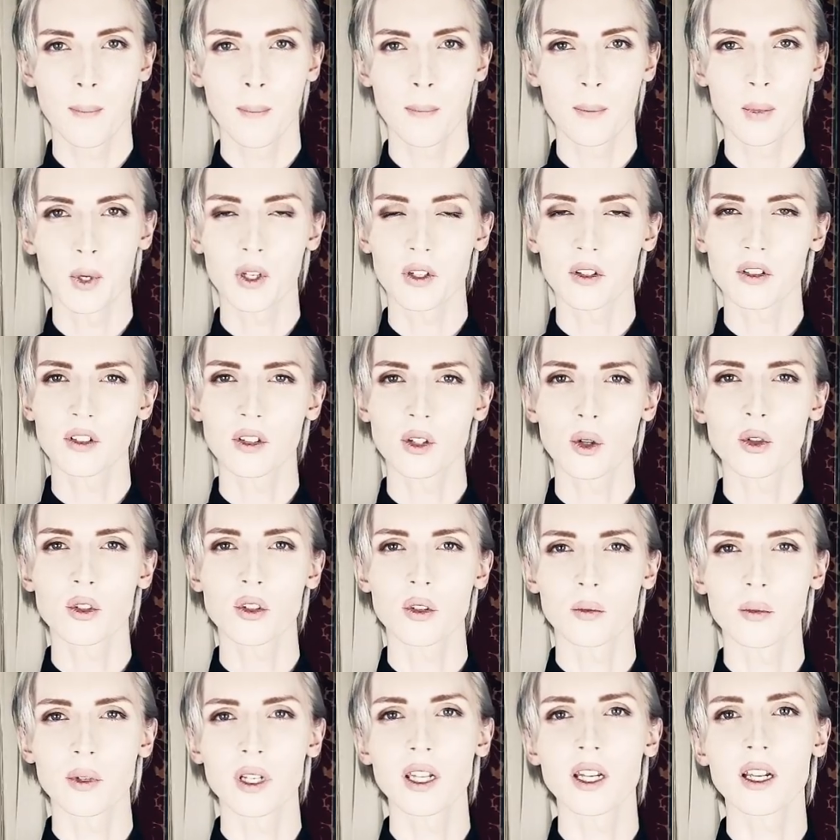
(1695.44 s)
because
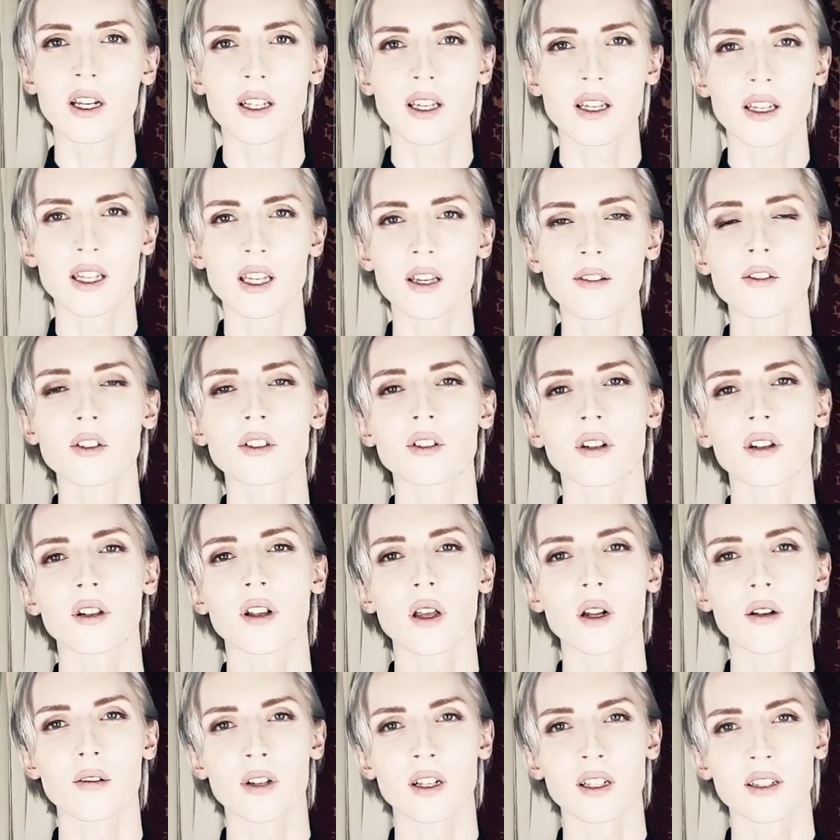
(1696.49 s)
social media can give us a
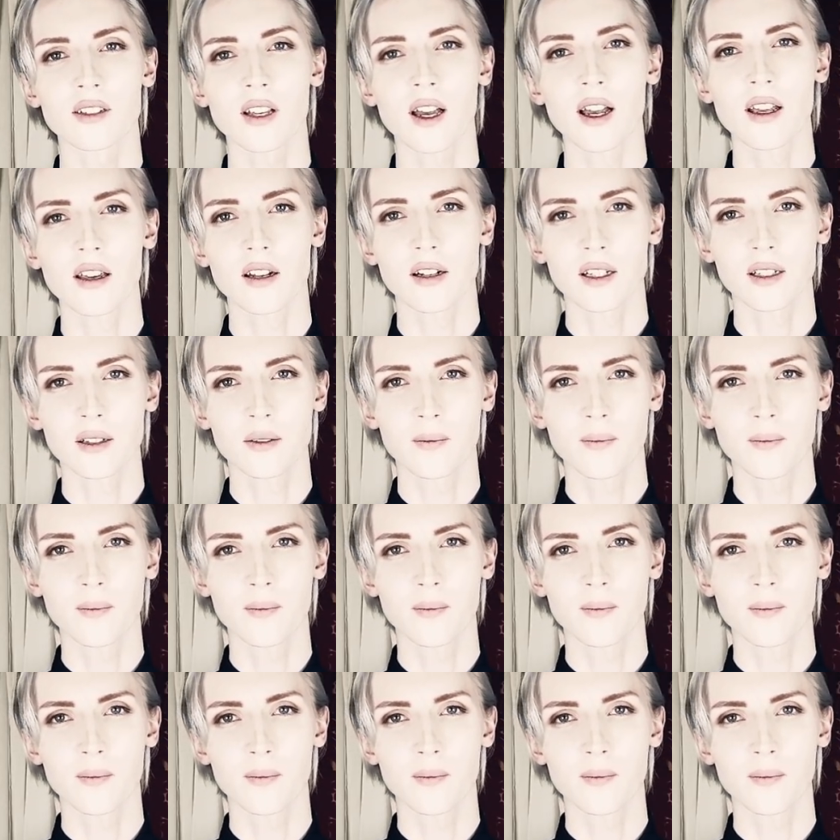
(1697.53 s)
lot of anxiety,